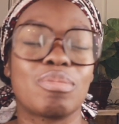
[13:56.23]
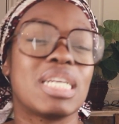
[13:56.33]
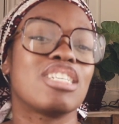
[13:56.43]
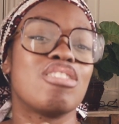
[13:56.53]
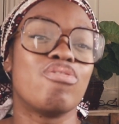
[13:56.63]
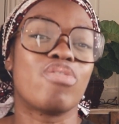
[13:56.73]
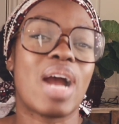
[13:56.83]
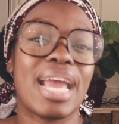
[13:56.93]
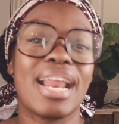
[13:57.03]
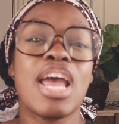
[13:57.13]
Make sure you
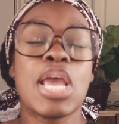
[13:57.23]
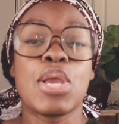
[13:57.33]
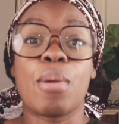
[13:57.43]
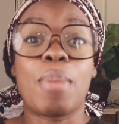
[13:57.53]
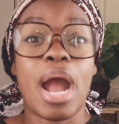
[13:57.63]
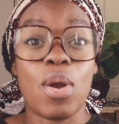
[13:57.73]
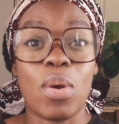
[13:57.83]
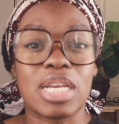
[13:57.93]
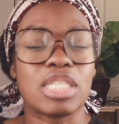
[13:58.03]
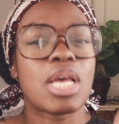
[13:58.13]
write your
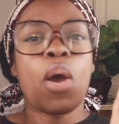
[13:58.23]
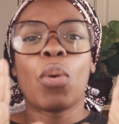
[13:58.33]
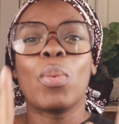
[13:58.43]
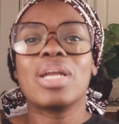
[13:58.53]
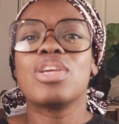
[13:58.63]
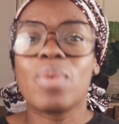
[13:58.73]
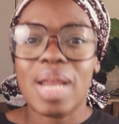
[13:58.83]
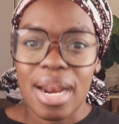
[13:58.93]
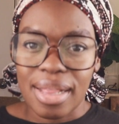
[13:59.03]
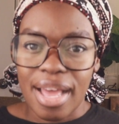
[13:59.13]
priorities. What do you
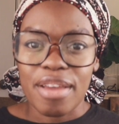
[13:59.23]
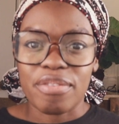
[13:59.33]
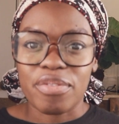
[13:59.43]
want out of life?